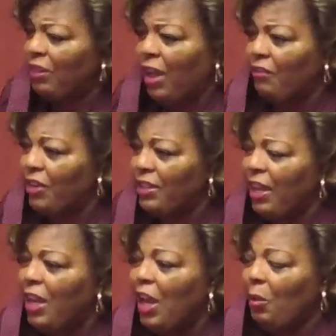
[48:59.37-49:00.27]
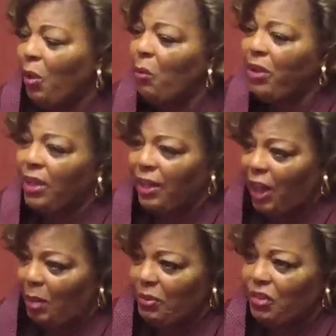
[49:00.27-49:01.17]
confidence in what we can
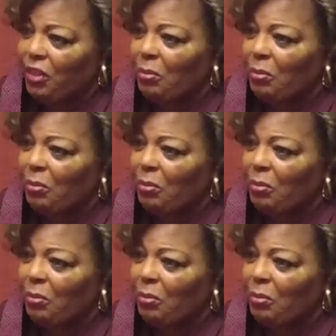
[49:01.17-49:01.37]
accomplish here in